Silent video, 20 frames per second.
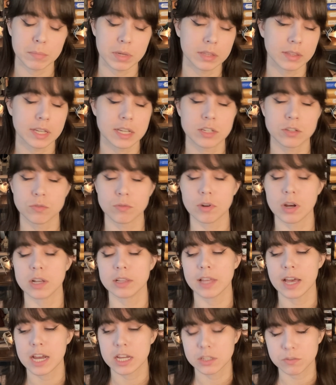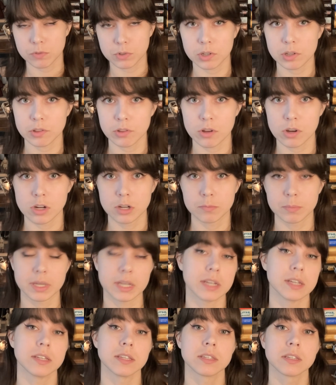but they do not last very long
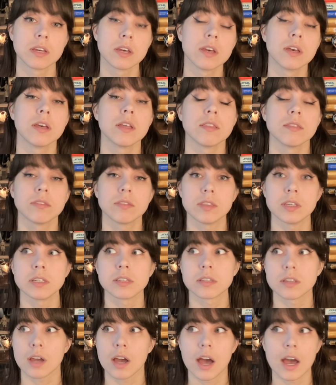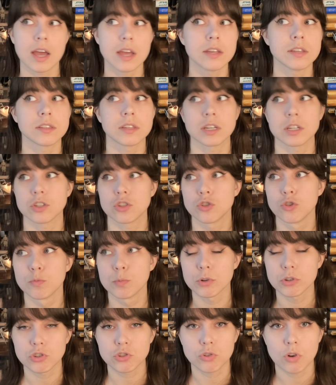because this guy is, like,
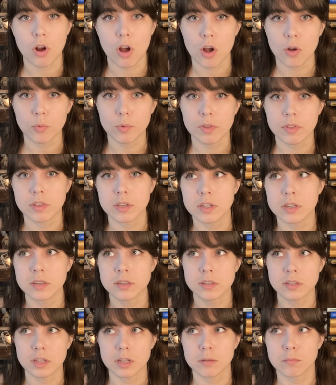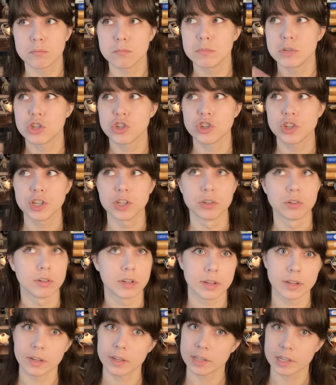super strong with his, like,
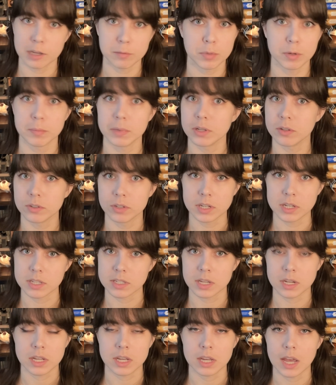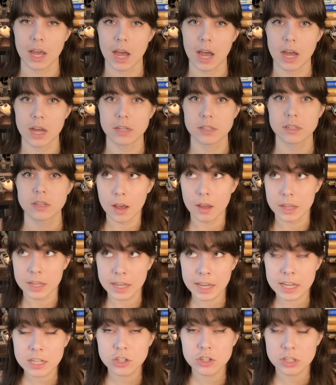machinery capabilities that he has. He
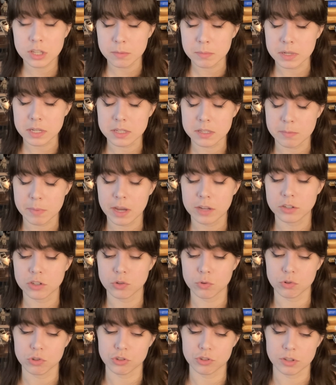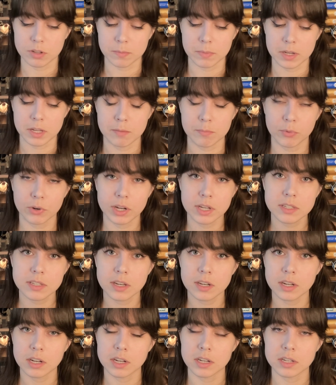catches them and he's about to torture them, and he brings in
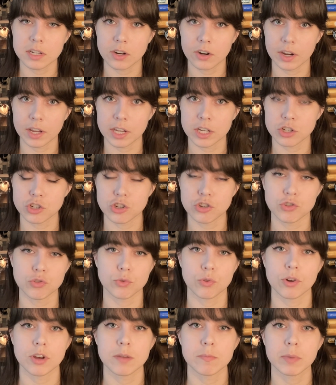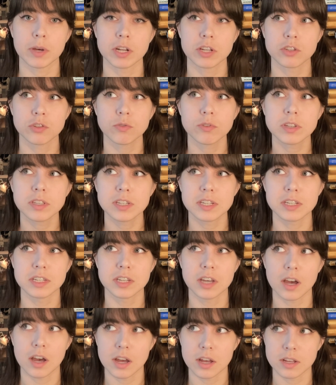an interrogation droid. But as soon as he
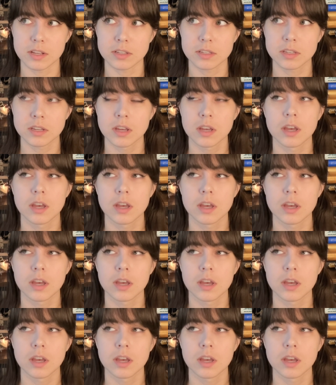does,